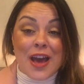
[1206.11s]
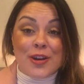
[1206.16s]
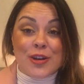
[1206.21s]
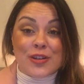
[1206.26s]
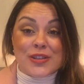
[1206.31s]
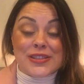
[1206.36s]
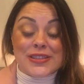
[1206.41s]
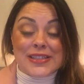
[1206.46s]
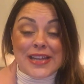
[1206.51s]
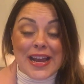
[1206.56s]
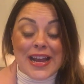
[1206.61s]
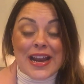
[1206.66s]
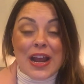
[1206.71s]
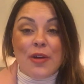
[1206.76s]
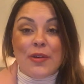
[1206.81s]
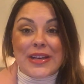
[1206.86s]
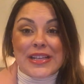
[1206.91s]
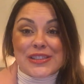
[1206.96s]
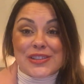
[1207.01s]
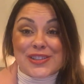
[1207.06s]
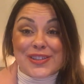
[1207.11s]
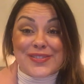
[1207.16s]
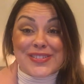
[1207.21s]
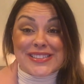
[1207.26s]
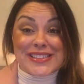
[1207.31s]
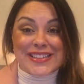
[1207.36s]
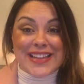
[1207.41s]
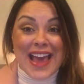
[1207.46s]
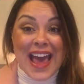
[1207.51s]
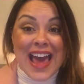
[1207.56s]
understand how it can serve
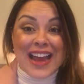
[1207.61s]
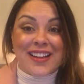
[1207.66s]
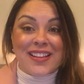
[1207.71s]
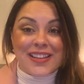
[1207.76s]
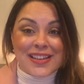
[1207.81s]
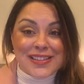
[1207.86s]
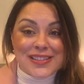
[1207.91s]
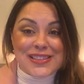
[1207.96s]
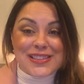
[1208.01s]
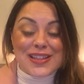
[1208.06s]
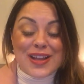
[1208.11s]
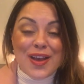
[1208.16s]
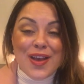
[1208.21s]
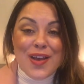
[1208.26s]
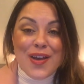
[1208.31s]
as a catalyst